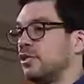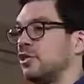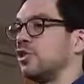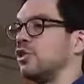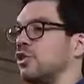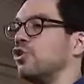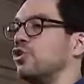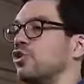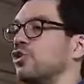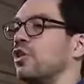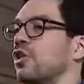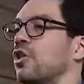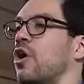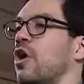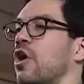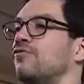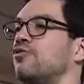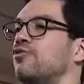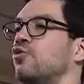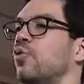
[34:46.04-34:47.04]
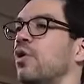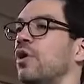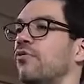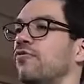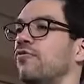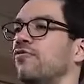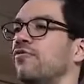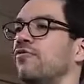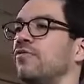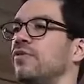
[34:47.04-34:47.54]
You're going to learn the law of
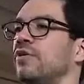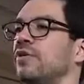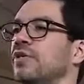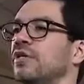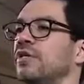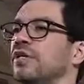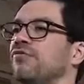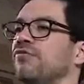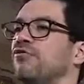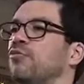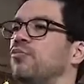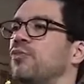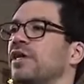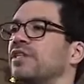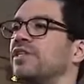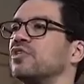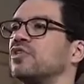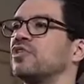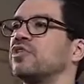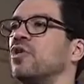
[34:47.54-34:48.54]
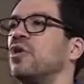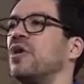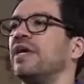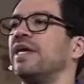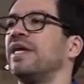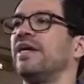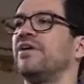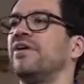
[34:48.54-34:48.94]
12. If you break this law, I